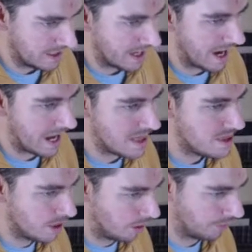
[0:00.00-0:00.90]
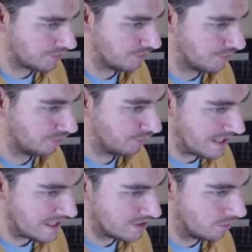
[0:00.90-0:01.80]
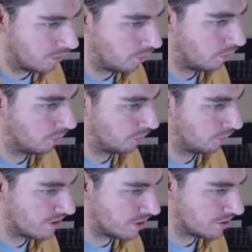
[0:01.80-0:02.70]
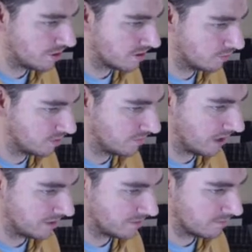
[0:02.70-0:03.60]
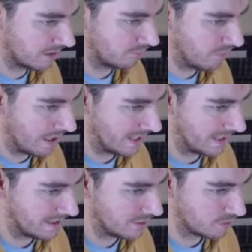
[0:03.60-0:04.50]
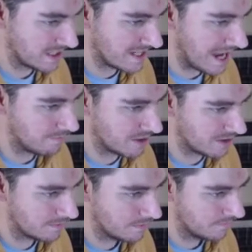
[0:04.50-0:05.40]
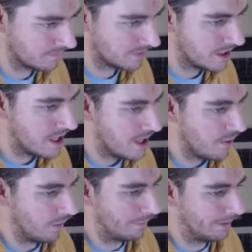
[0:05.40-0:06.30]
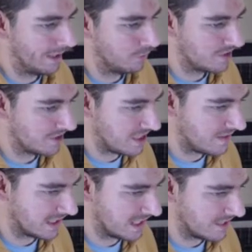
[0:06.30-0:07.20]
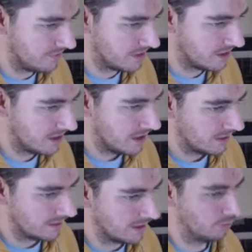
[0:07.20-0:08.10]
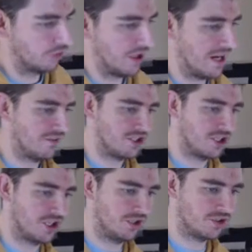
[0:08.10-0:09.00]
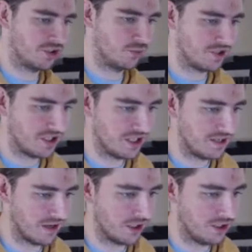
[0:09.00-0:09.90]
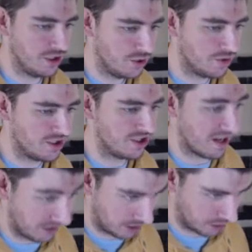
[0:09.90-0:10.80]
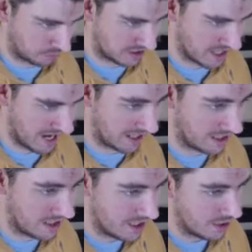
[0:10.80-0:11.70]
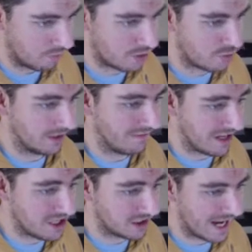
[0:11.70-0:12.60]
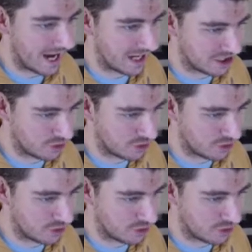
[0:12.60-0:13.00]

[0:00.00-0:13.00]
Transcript: And not raid or research exclusive items like rare candy or TMs. When a player receives a gift, they'll also have a chance to receive a new 7km egg, which will eventually hatch to